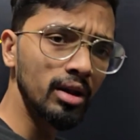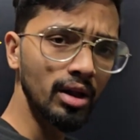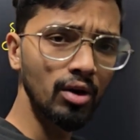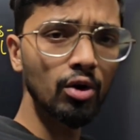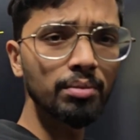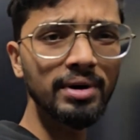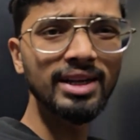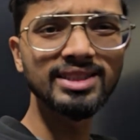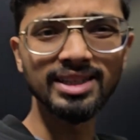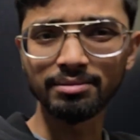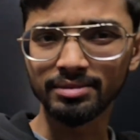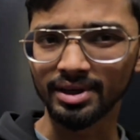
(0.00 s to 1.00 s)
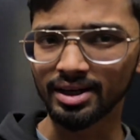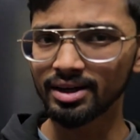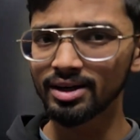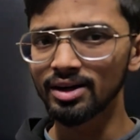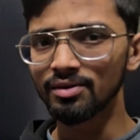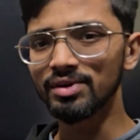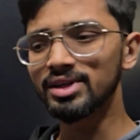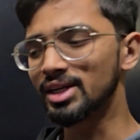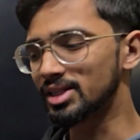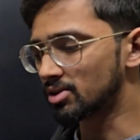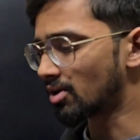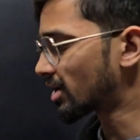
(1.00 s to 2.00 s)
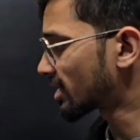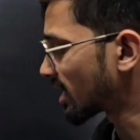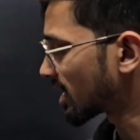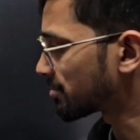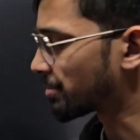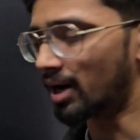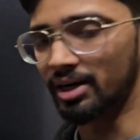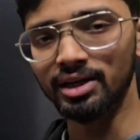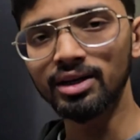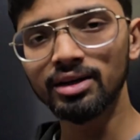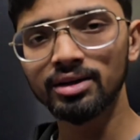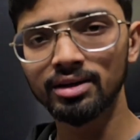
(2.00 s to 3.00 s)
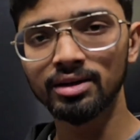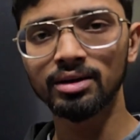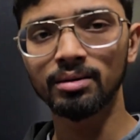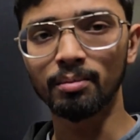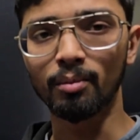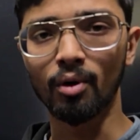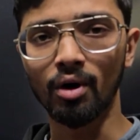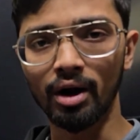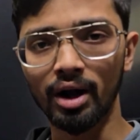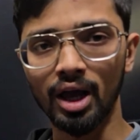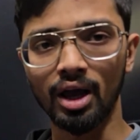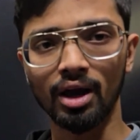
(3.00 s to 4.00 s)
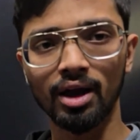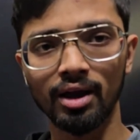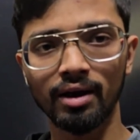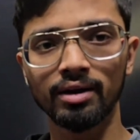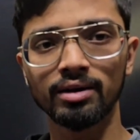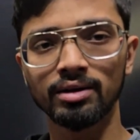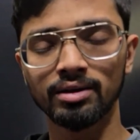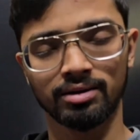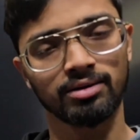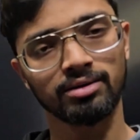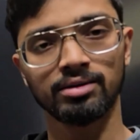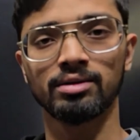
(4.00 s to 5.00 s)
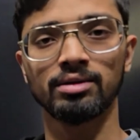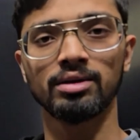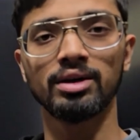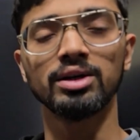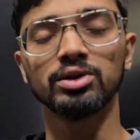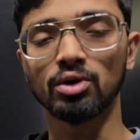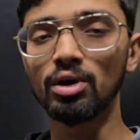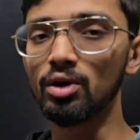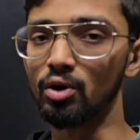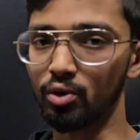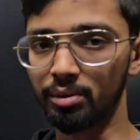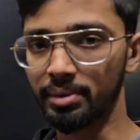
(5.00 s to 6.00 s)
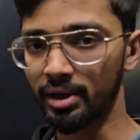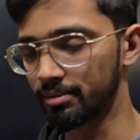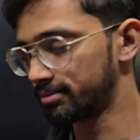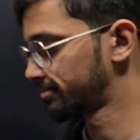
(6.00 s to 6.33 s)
The lone pair is something which does not take part in bonding. It is called lone pair.